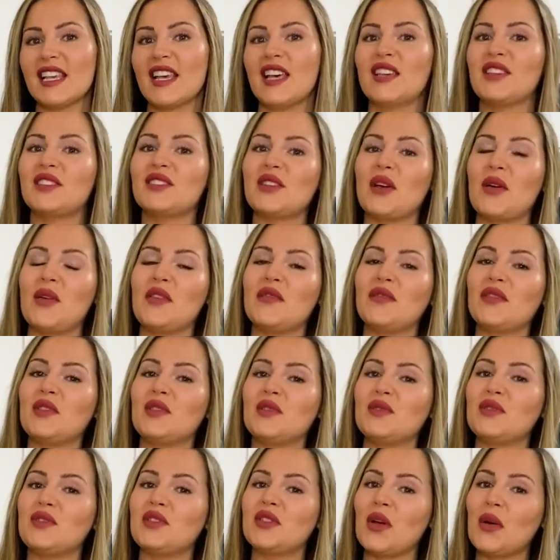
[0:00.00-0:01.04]
So if you
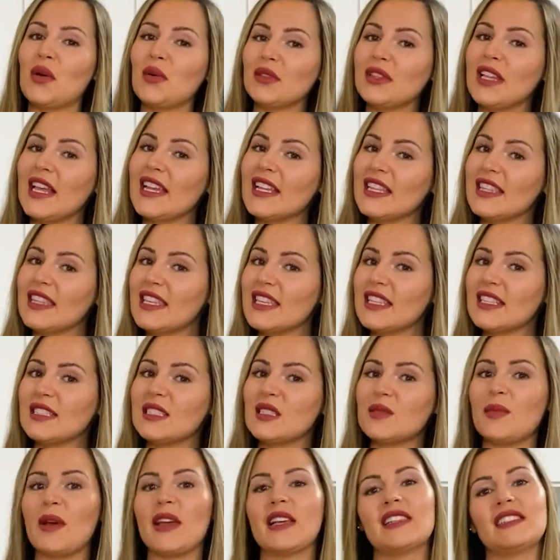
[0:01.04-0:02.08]
don't like things
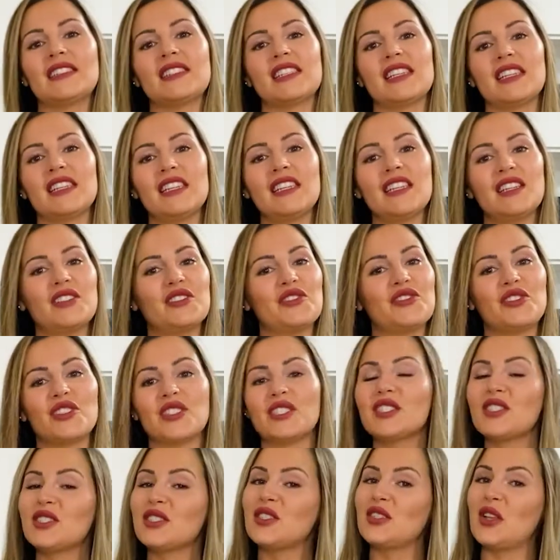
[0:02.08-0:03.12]
spicy,
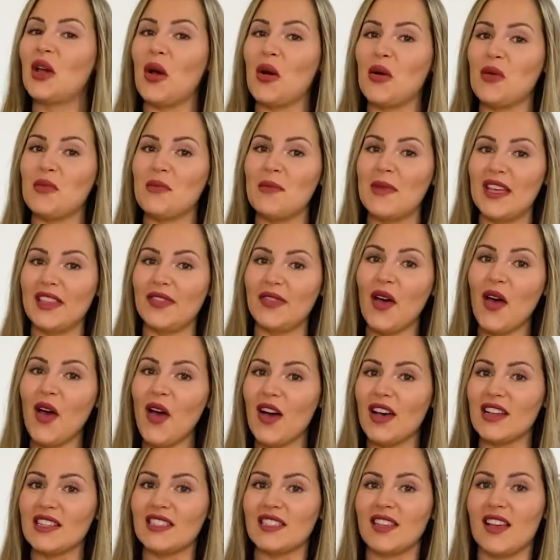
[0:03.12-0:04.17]
just omit the
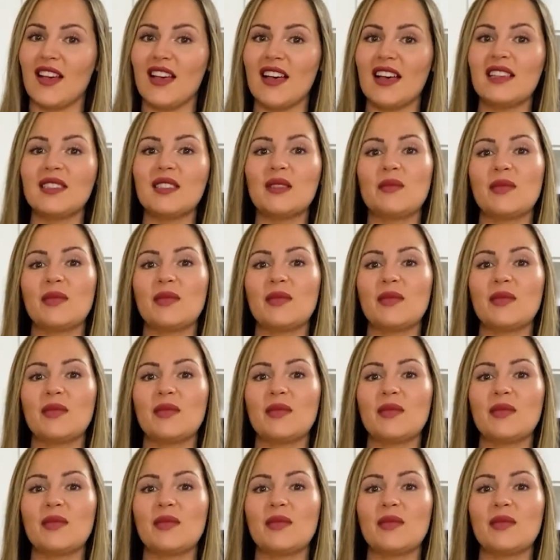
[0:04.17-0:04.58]
hot sauce.